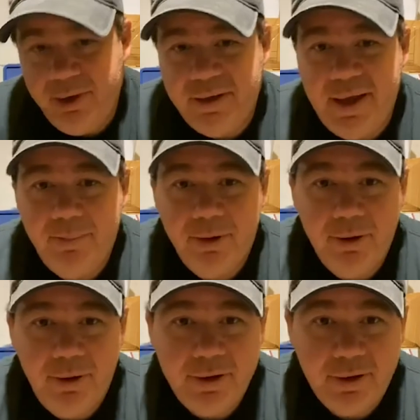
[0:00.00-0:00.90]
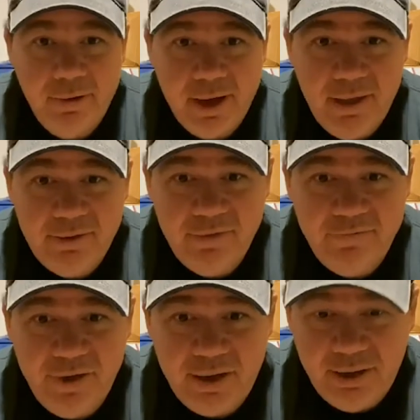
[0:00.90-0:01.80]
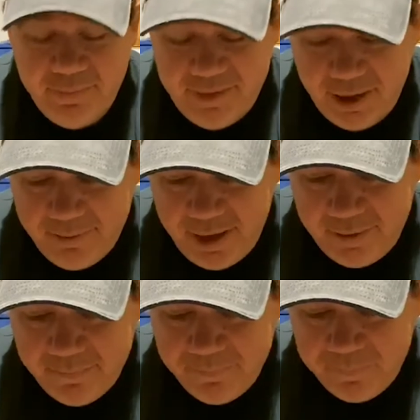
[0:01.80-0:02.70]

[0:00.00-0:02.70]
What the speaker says: a damper on going out to the Fight Club 10-man,